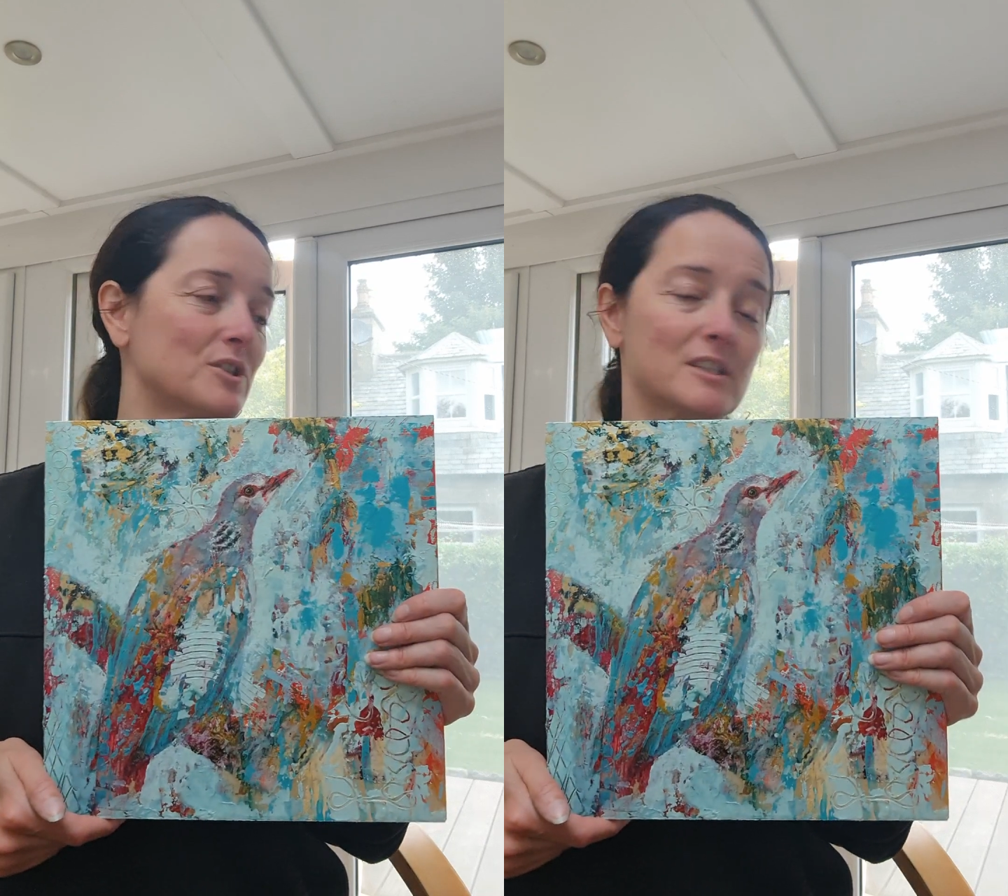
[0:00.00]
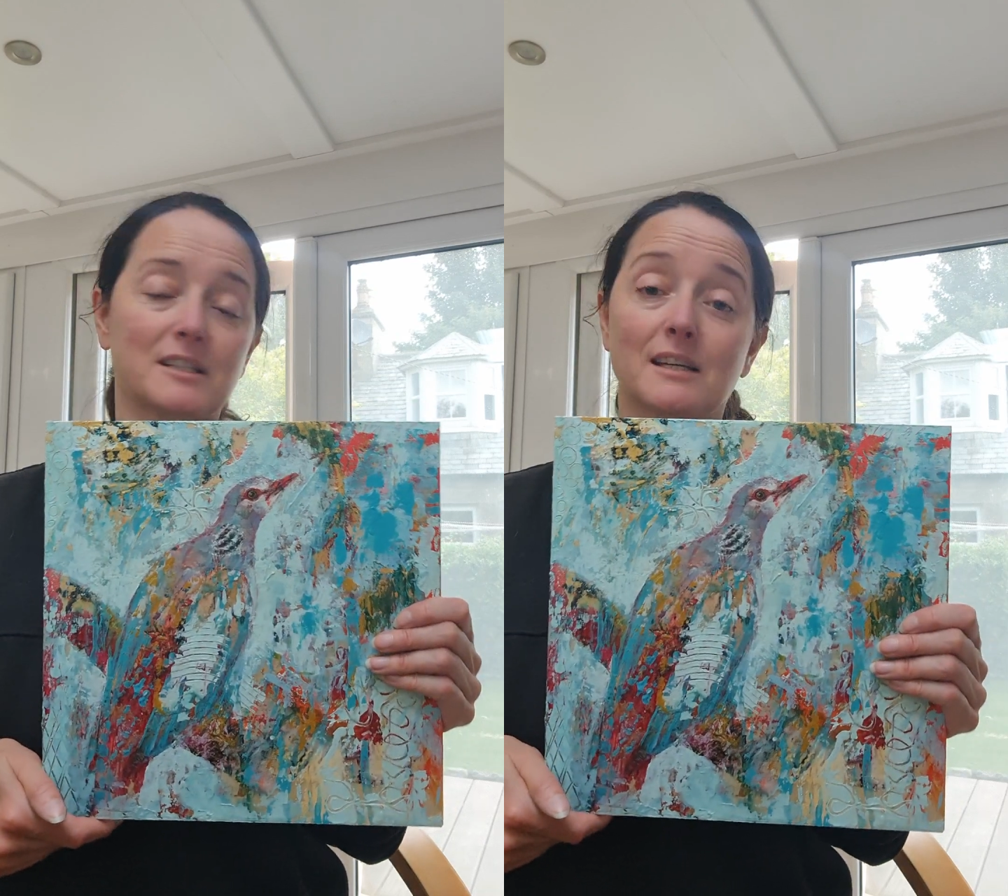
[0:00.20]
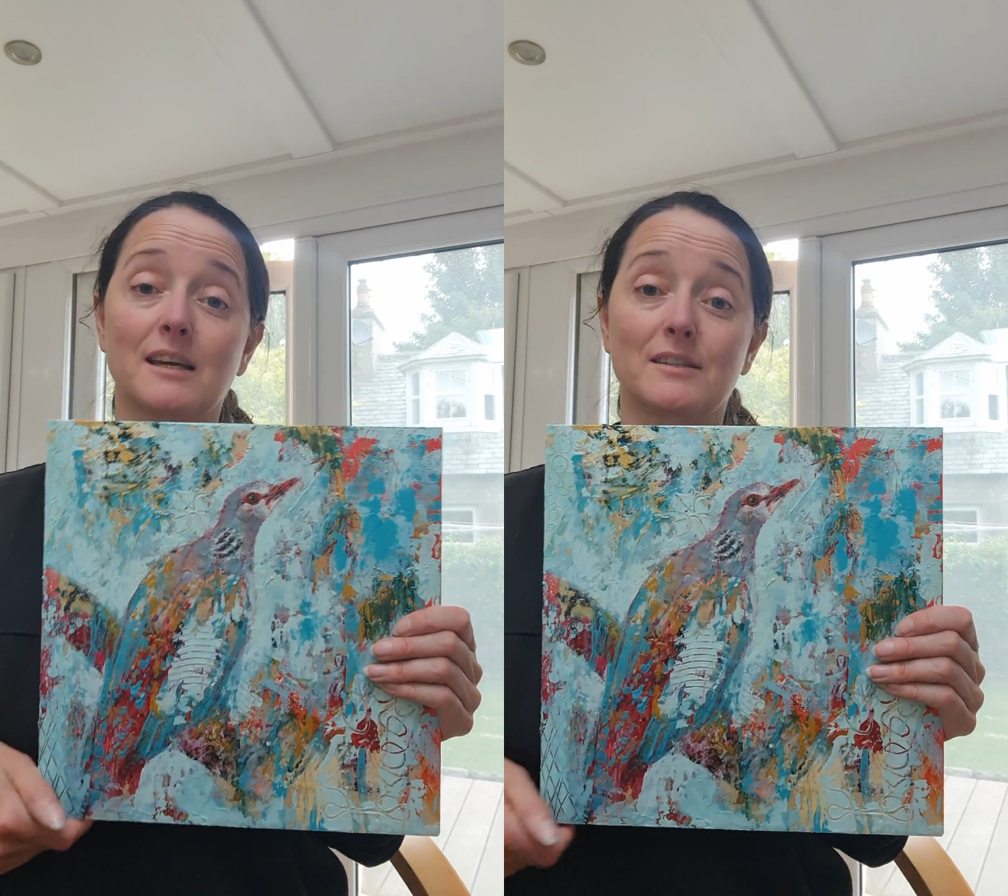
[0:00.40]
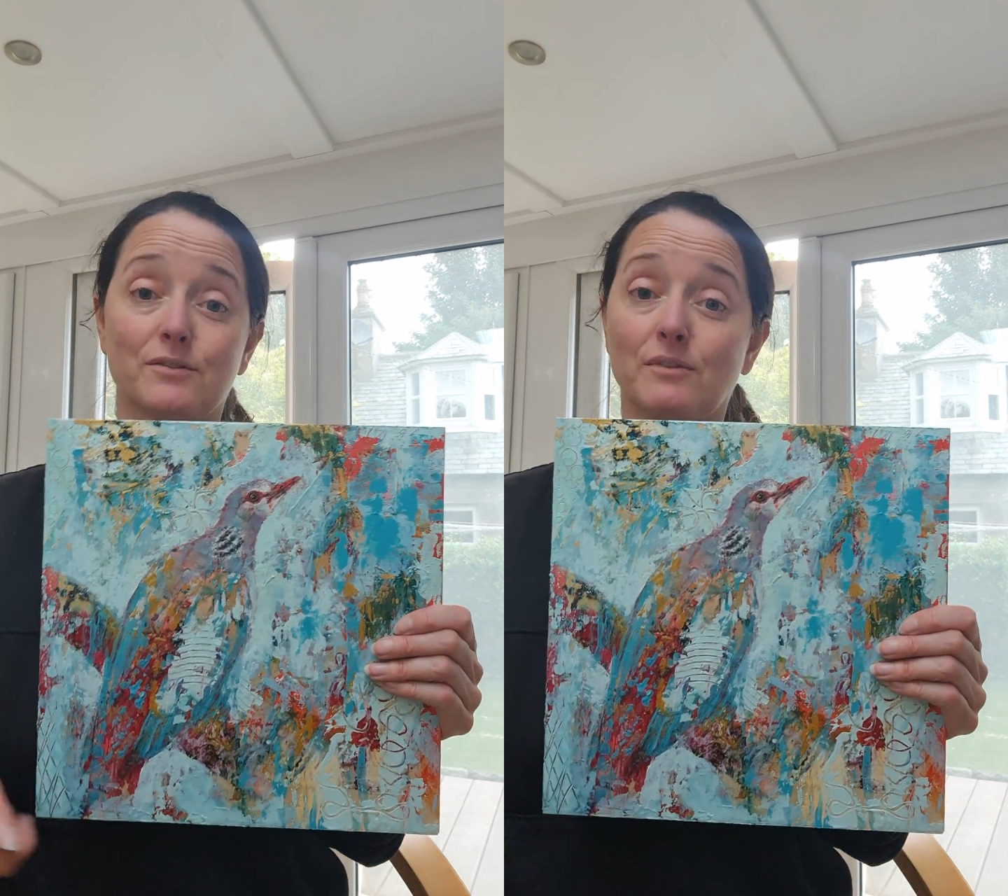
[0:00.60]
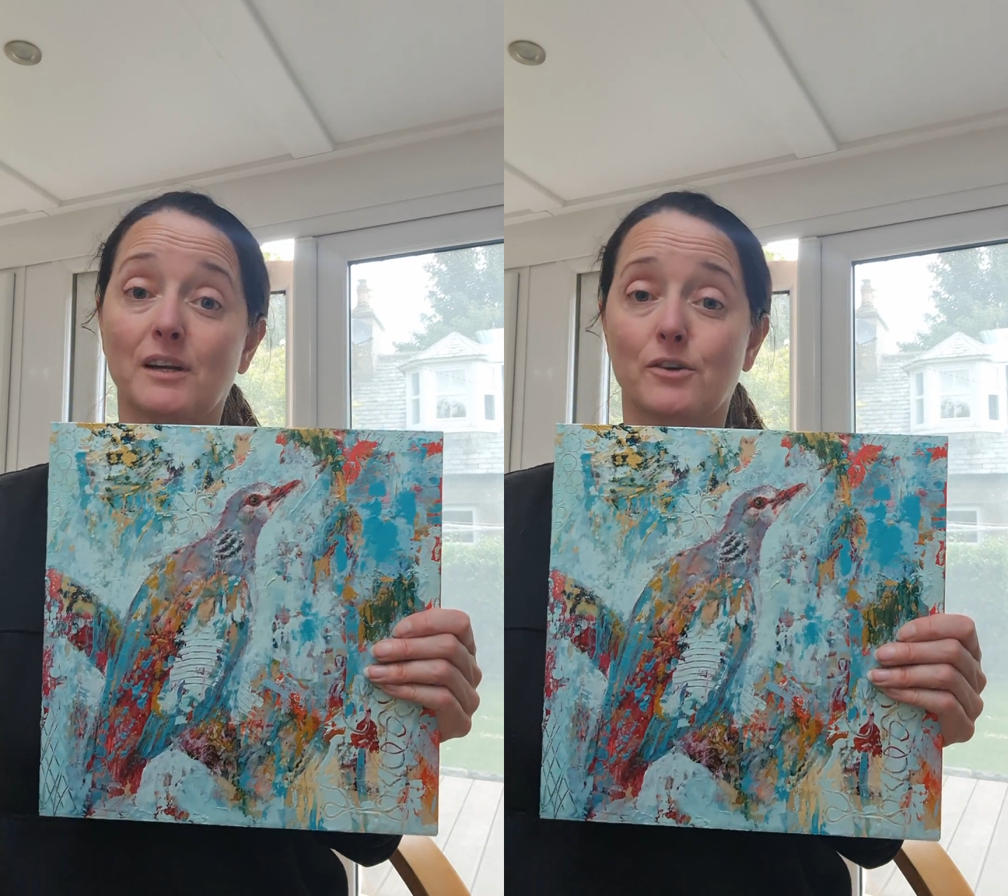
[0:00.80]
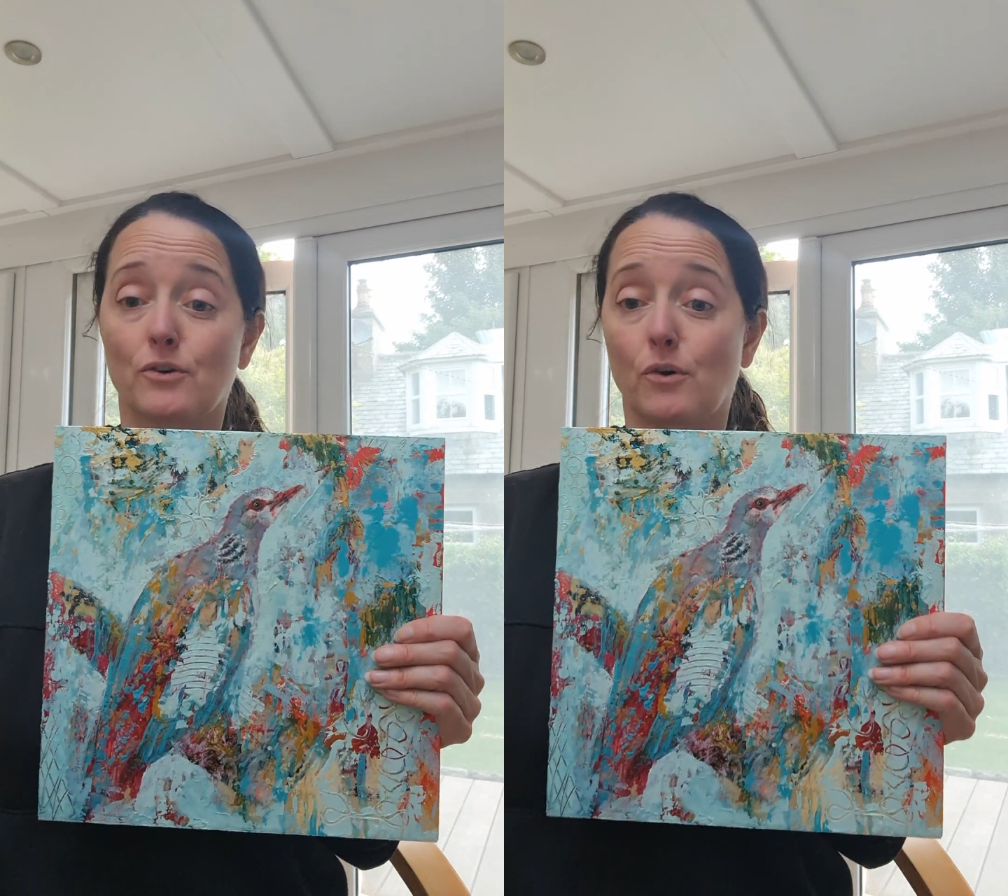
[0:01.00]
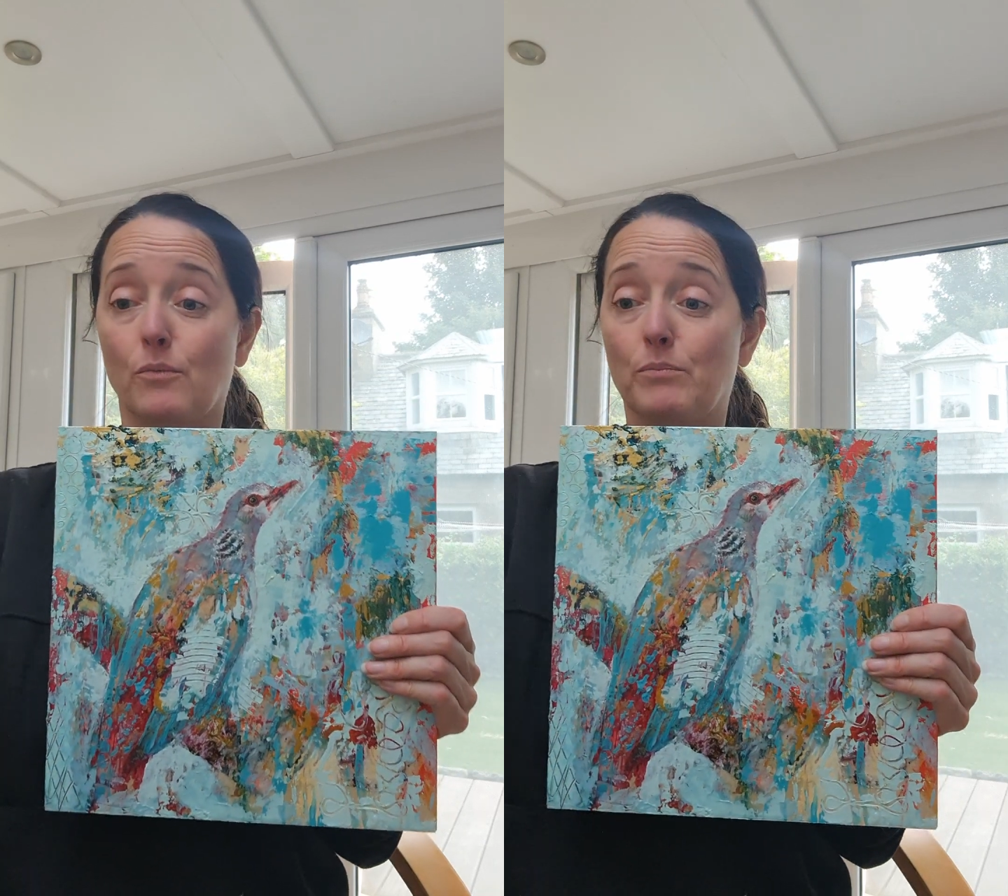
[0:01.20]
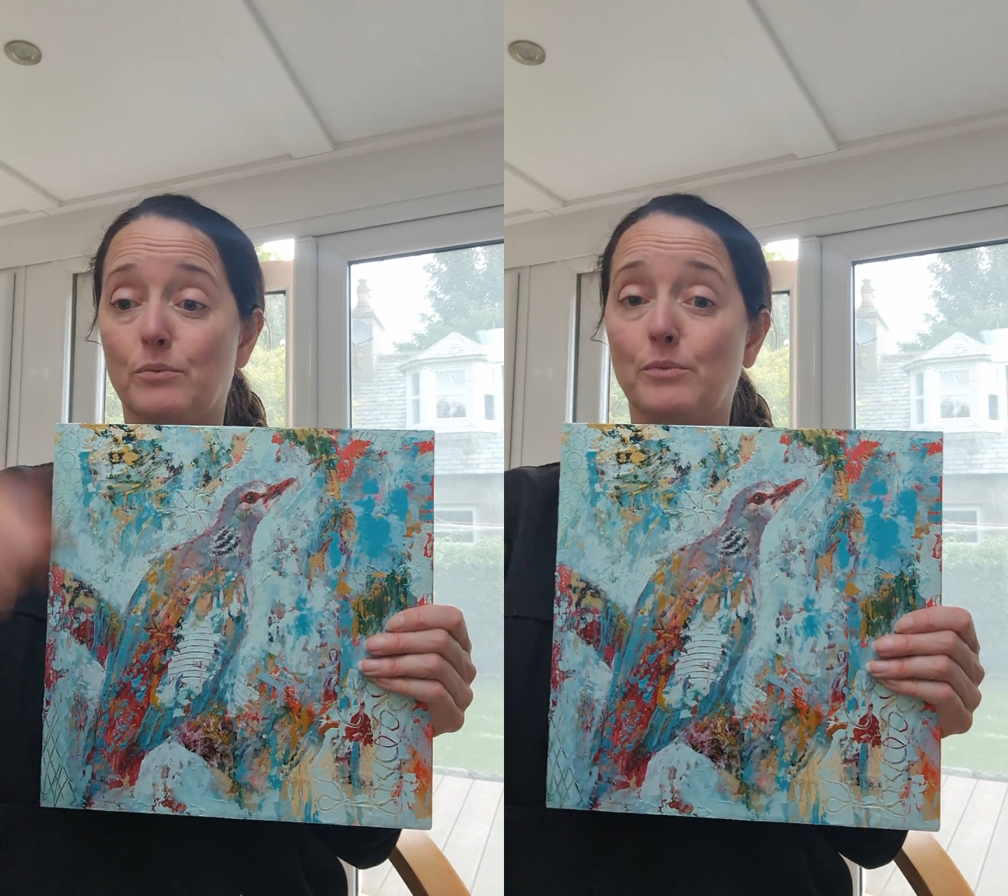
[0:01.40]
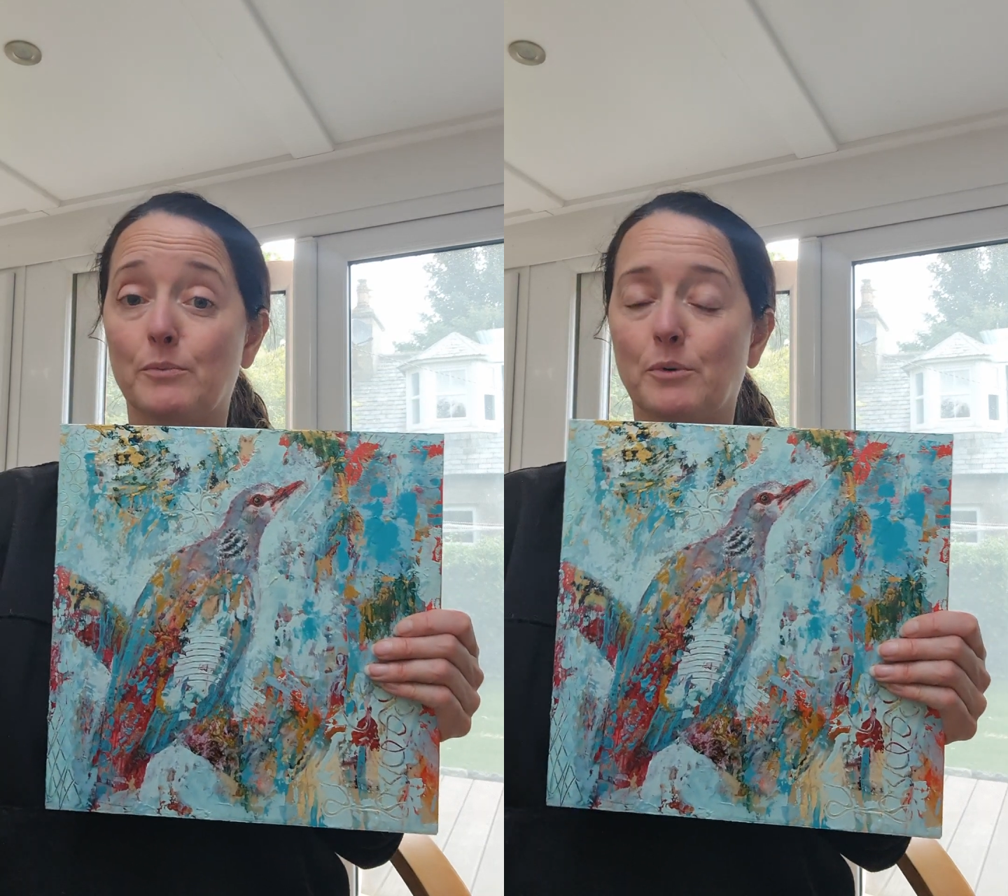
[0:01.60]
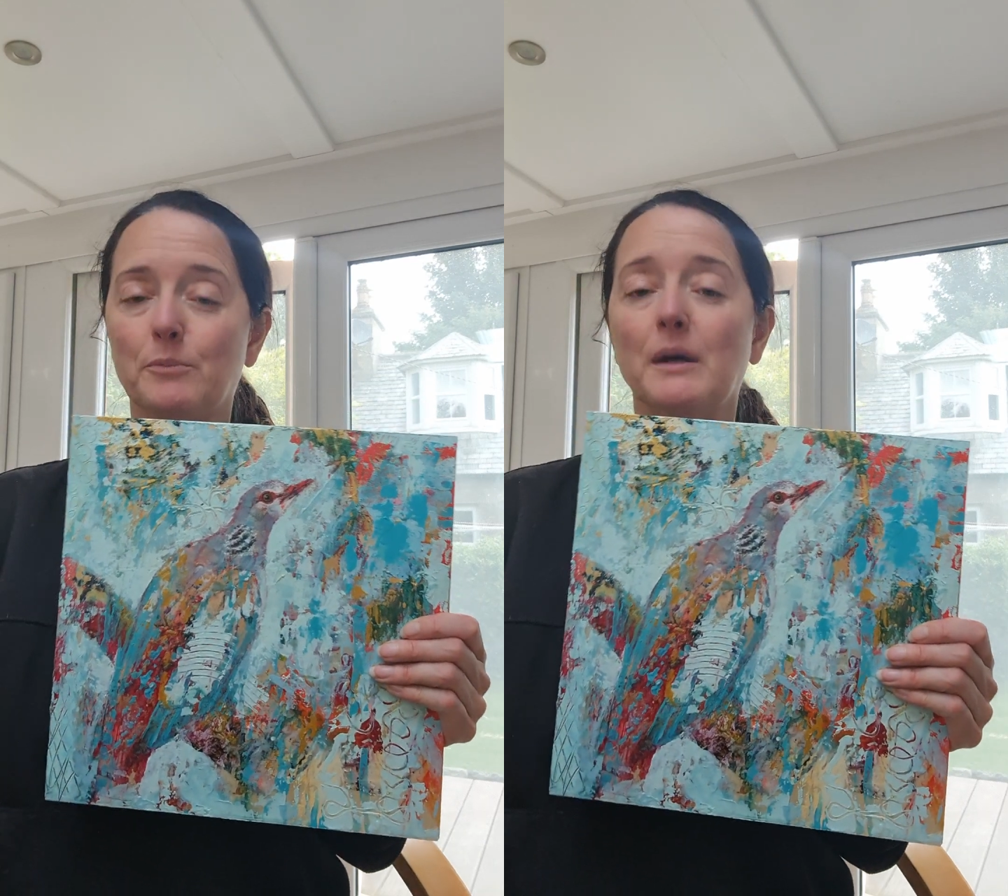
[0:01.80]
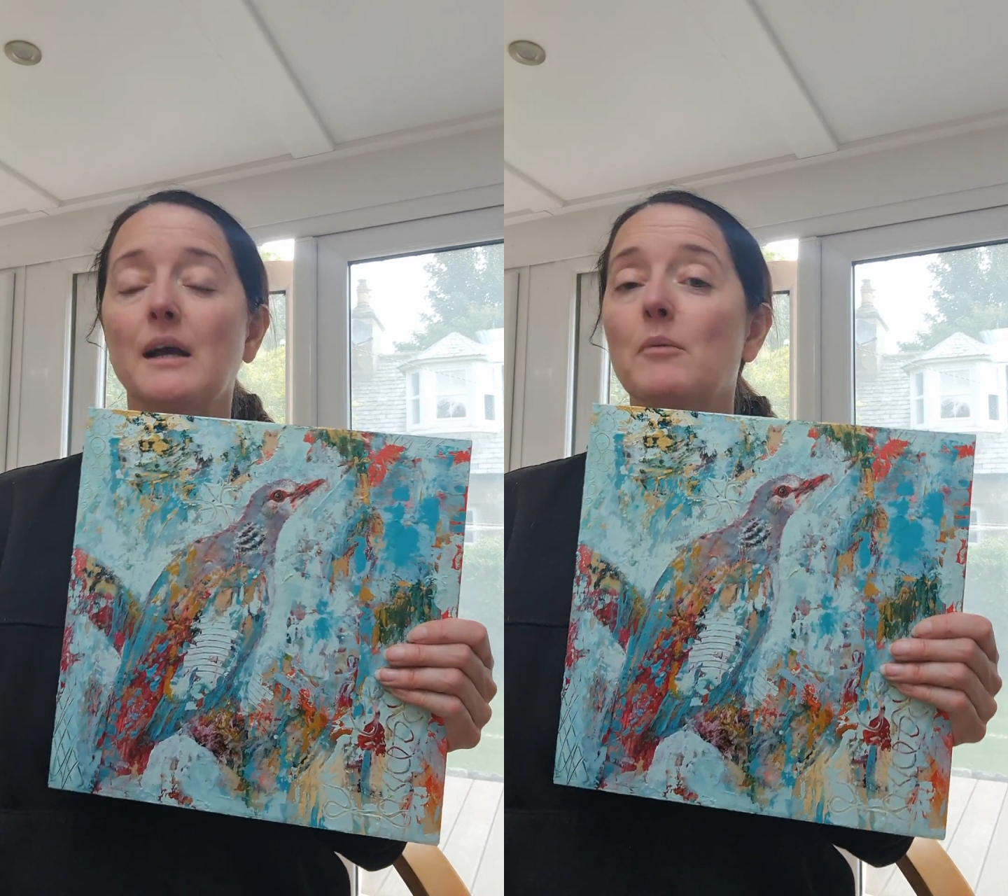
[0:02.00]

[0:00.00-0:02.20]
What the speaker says: just a case of I could go boom, boom, boom.